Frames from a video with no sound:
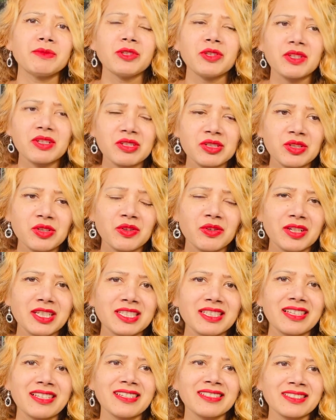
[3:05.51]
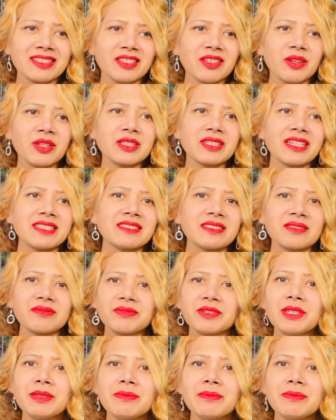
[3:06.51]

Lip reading: with this show is like, it doesn't feel